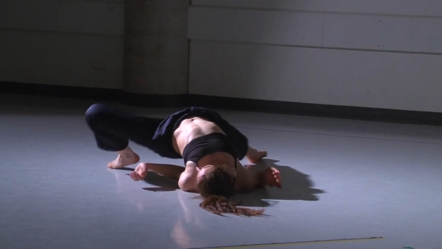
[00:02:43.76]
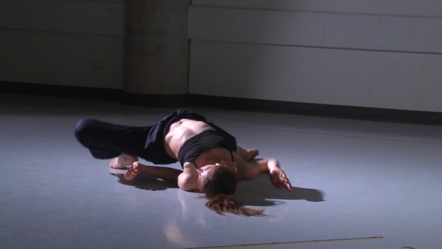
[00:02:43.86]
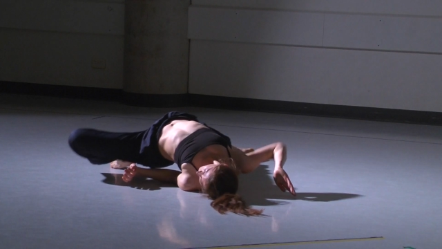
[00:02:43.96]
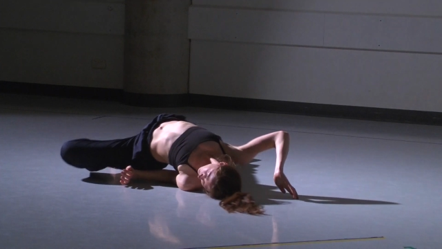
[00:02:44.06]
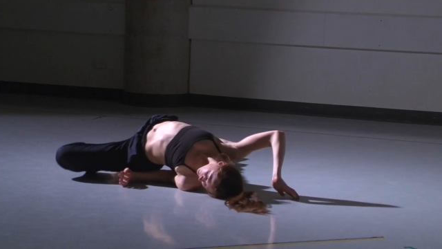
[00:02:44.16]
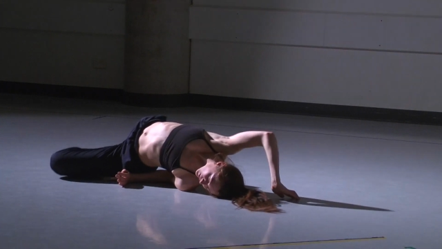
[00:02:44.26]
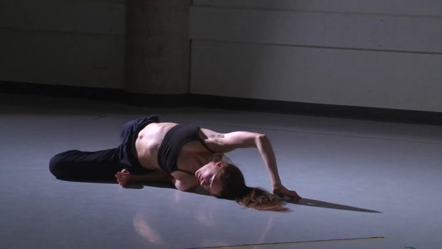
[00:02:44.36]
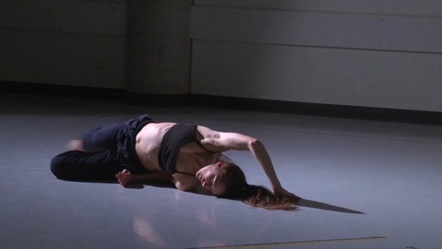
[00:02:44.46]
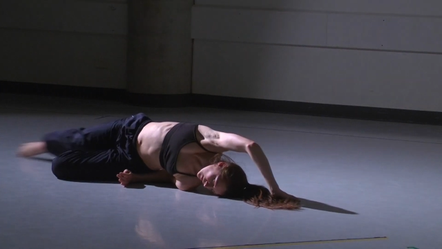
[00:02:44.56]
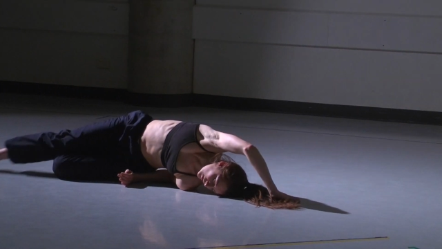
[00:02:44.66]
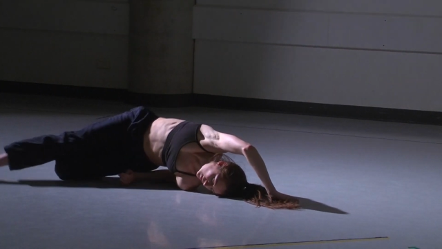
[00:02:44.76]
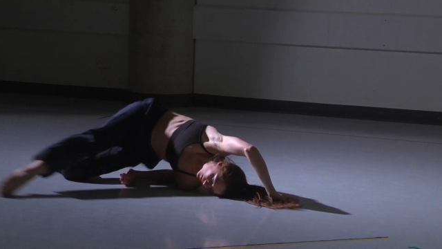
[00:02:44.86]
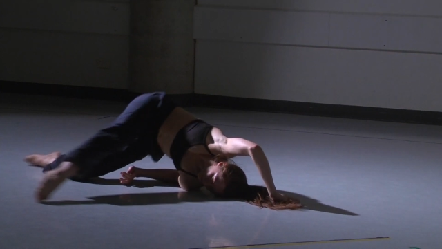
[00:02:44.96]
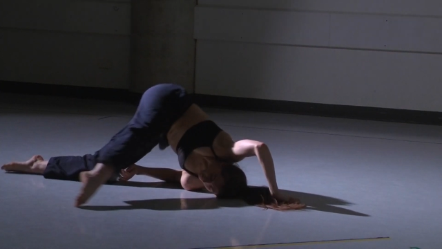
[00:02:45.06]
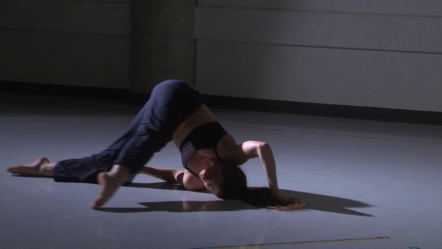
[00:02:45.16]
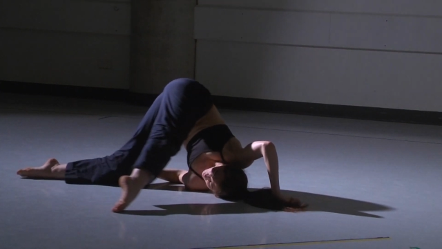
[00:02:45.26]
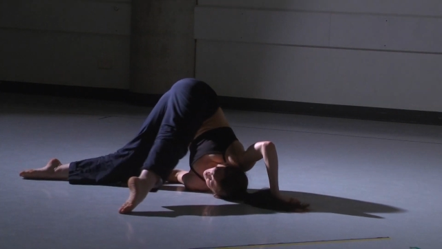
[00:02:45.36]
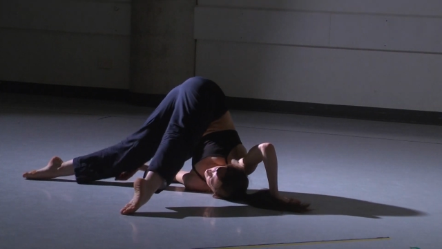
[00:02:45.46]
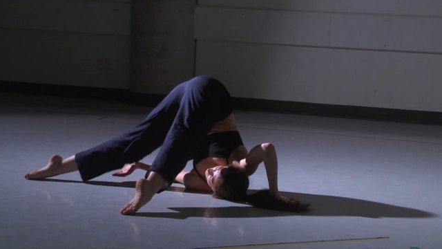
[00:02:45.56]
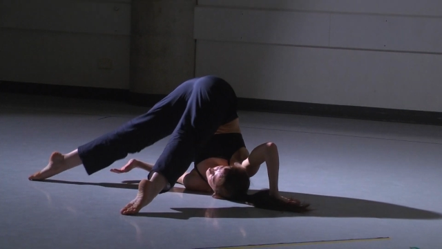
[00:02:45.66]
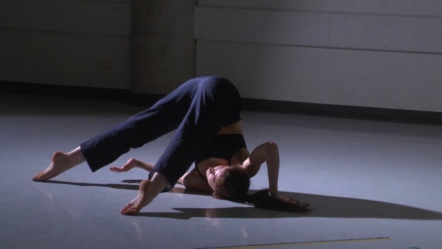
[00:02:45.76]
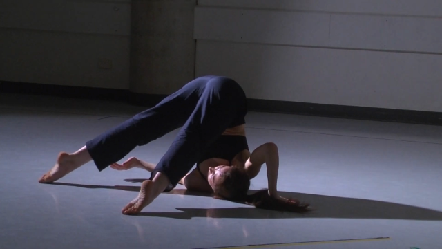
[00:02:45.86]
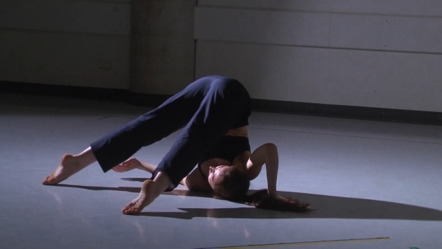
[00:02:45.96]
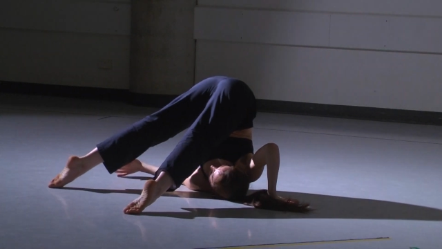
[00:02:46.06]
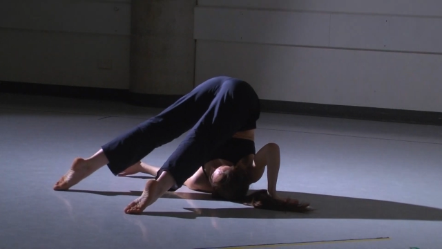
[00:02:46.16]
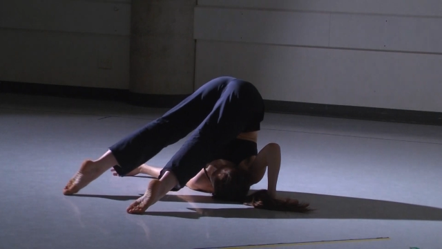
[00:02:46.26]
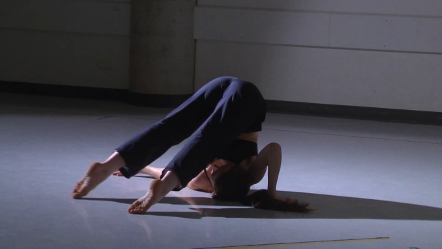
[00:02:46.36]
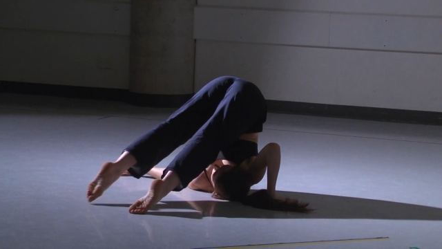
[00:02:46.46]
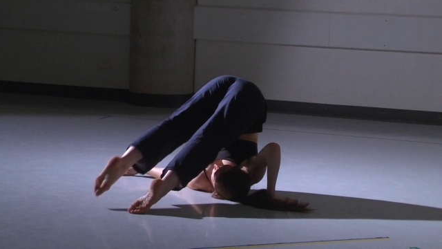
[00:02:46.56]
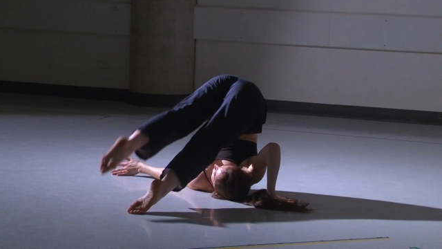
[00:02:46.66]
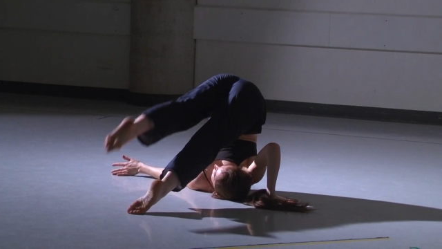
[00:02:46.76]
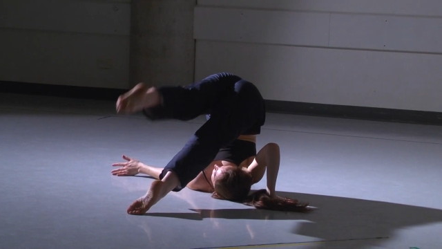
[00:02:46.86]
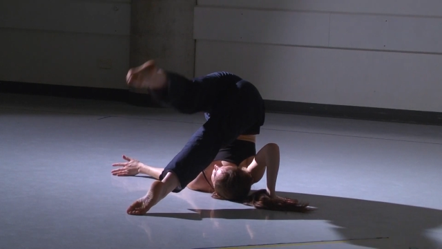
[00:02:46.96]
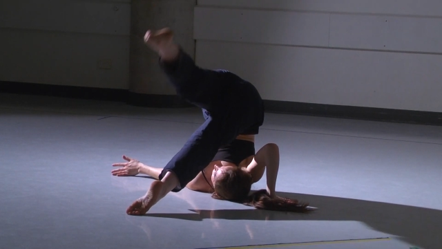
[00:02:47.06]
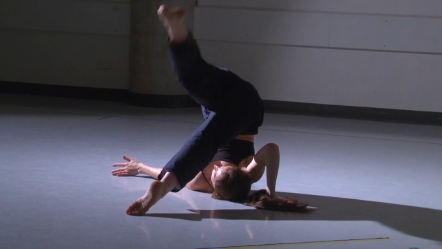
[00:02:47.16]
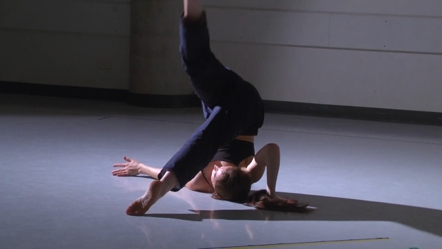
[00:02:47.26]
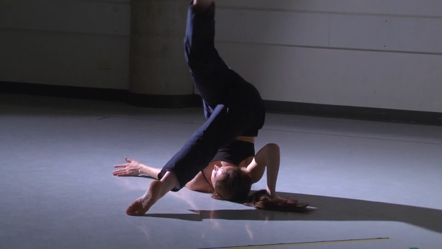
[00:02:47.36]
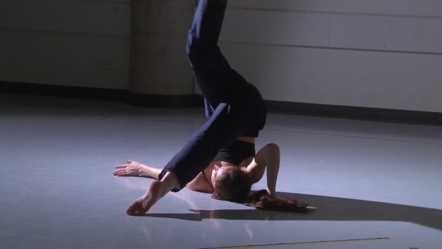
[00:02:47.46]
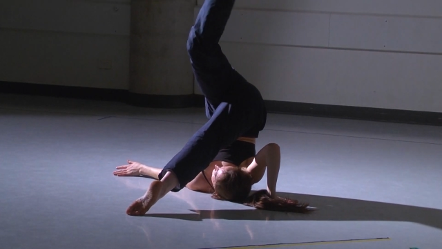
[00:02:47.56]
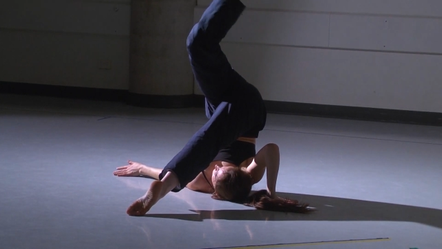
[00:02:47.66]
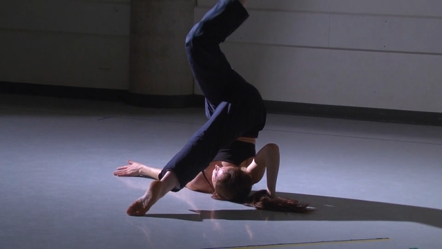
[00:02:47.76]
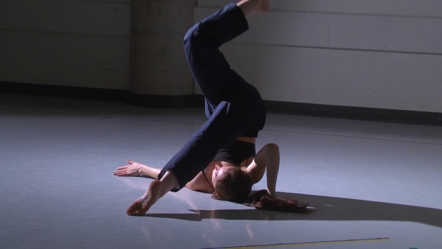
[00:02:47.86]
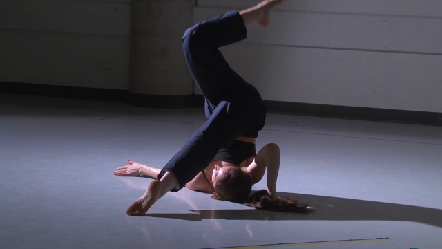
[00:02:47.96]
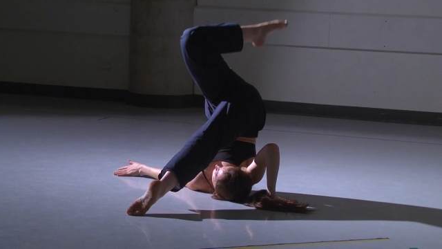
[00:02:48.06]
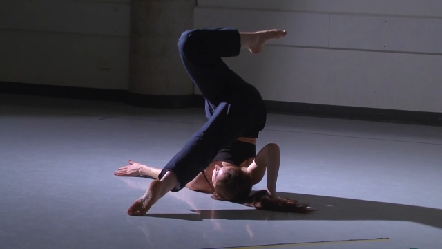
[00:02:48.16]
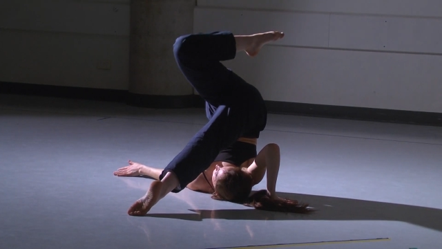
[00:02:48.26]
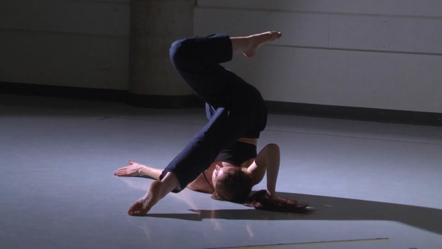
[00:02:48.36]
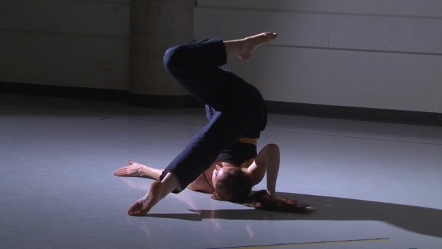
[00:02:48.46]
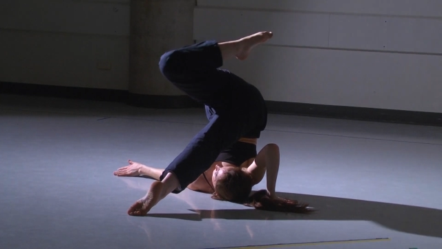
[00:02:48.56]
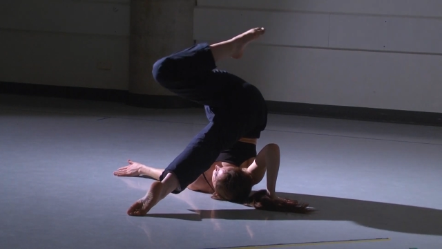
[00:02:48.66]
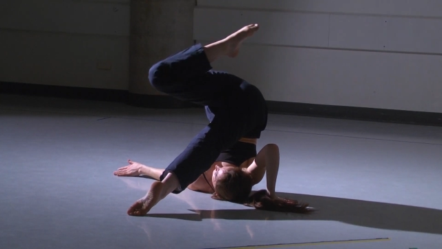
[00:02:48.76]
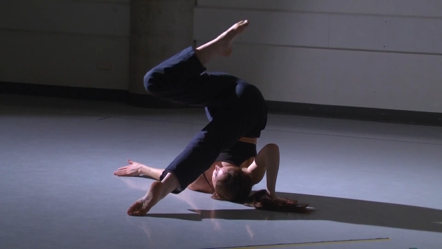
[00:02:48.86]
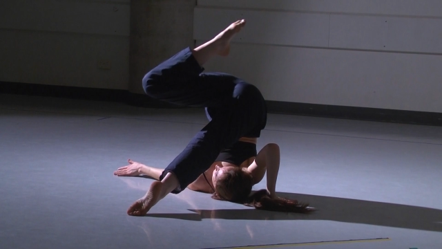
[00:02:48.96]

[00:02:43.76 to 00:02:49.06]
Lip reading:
Nobody's mouth can be seen.